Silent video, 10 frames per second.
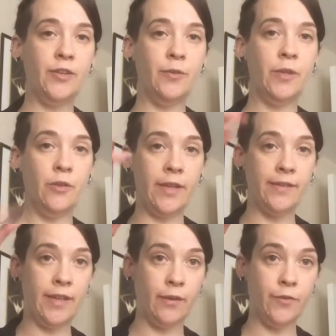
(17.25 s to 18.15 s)
do when you're
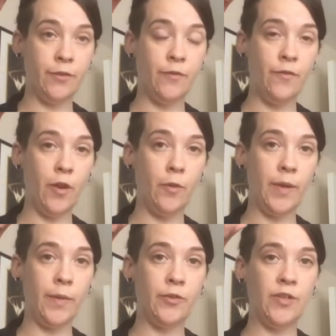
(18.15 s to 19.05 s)
listening of just
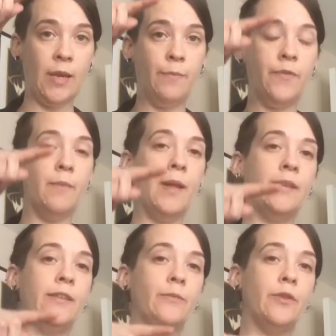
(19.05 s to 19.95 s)
following the shape of the
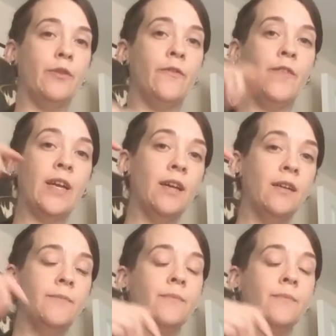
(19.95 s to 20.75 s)
melody with your finger.